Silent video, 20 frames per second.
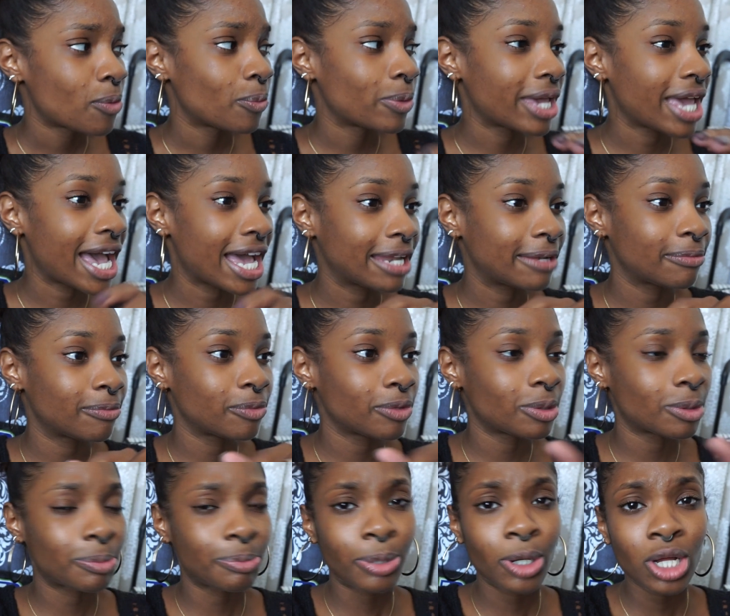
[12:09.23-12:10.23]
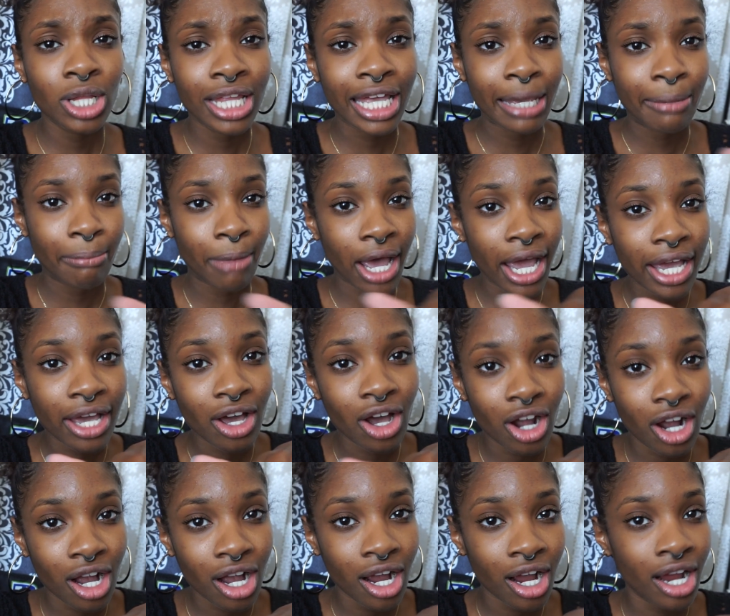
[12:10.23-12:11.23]
We had, we were pulling my
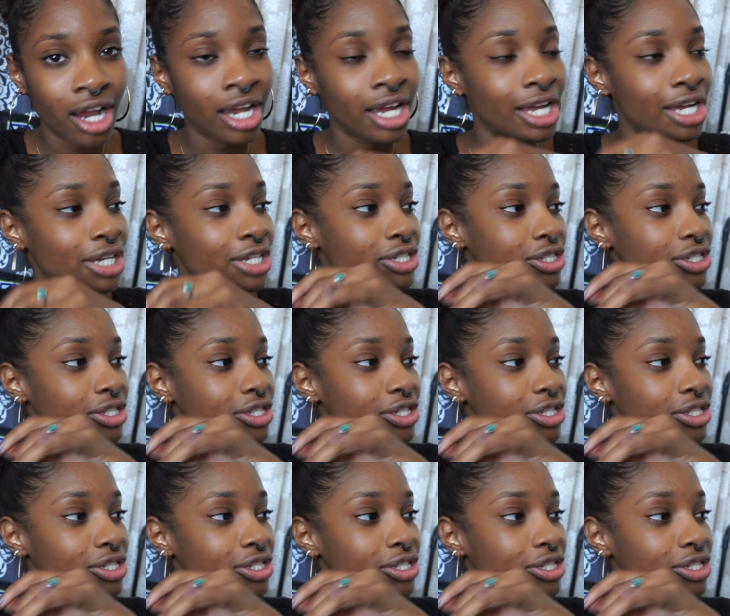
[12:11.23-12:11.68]
car,